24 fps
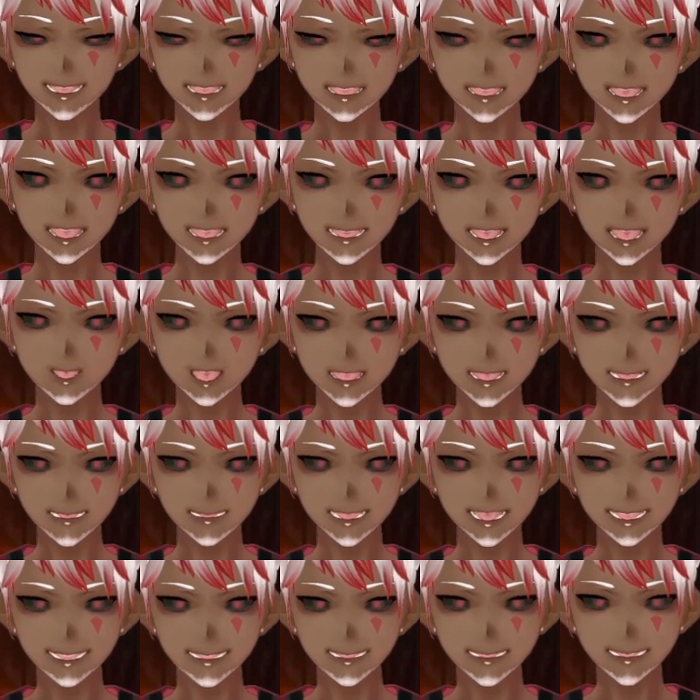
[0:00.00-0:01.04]
it pulled its
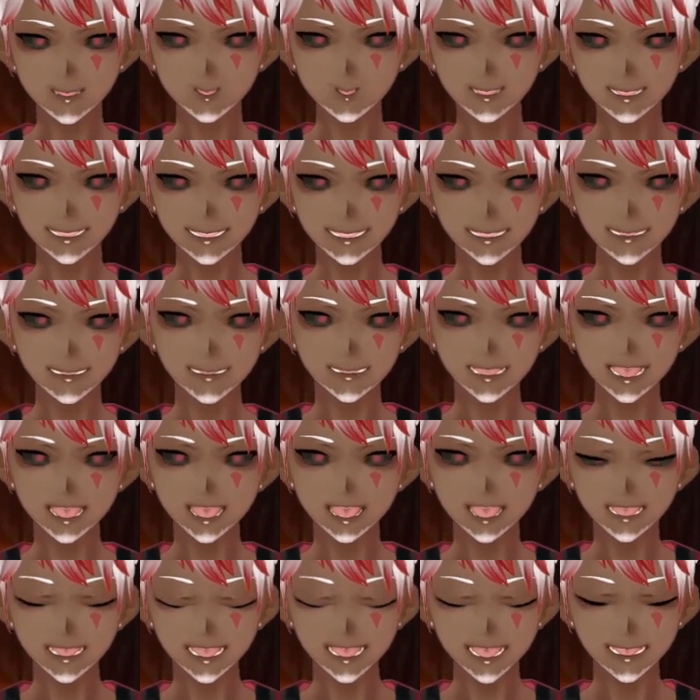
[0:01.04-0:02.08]
hand away from
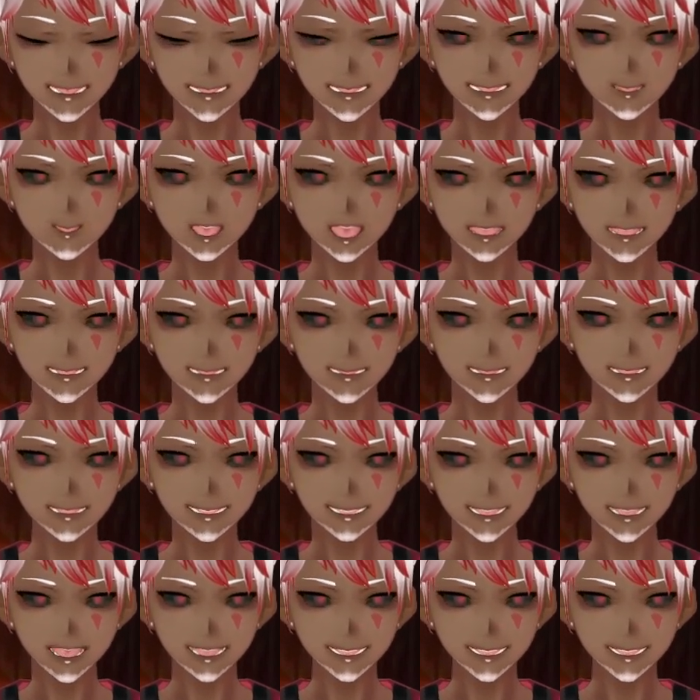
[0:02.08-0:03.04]
behind the door frame